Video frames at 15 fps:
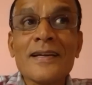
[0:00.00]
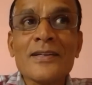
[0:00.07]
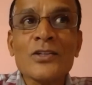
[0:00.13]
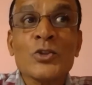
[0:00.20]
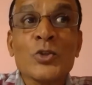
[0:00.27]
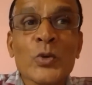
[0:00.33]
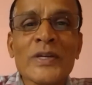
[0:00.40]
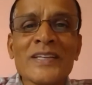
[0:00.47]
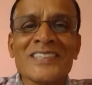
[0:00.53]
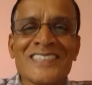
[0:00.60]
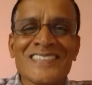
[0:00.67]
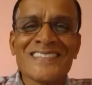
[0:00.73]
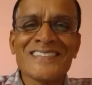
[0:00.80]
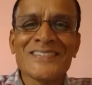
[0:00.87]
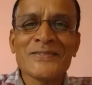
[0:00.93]
Sweet,
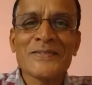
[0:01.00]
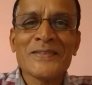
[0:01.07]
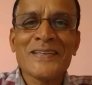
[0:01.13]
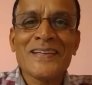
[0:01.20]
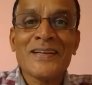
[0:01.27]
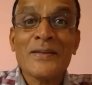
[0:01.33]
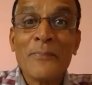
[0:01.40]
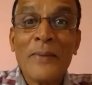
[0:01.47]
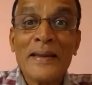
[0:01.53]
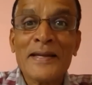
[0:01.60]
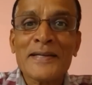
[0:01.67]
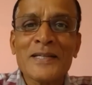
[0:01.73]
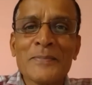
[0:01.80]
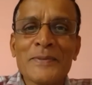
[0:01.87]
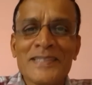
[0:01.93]

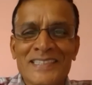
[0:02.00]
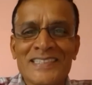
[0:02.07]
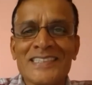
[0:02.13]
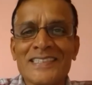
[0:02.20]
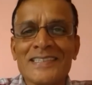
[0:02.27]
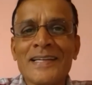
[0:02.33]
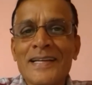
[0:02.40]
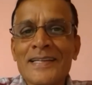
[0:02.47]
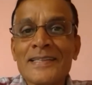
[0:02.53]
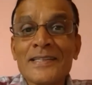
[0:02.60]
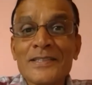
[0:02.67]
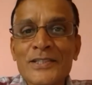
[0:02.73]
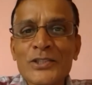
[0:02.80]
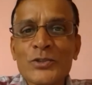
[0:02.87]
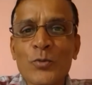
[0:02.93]
palatability.
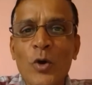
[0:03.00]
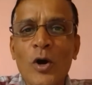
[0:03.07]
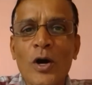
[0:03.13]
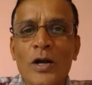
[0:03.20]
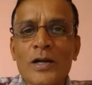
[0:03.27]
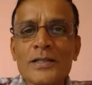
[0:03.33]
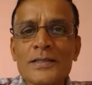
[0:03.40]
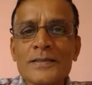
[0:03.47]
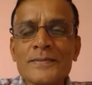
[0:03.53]
This is what